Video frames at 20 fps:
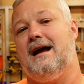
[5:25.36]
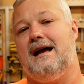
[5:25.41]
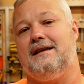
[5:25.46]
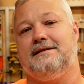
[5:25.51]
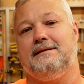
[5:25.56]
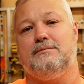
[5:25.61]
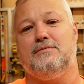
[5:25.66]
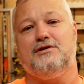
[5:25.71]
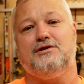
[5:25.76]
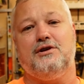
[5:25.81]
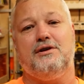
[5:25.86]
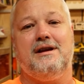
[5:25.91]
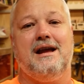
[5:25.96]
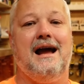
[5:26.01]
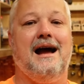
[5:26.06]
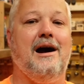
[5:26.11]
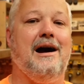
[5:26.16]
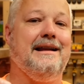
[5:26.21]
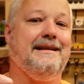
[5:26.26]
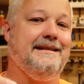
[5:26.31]
guys and I'm gonna show you
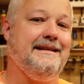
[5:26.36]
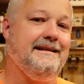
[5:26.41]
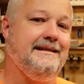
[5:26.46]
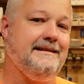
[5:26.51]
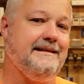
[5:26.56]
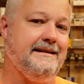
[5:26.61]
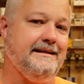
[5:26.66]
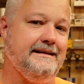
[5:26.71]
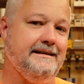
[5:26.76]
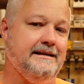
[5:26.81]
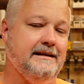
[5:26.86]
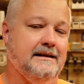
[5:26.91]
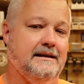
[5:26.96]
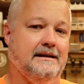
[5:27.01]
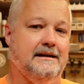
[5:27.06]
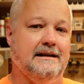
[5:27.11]
how I did the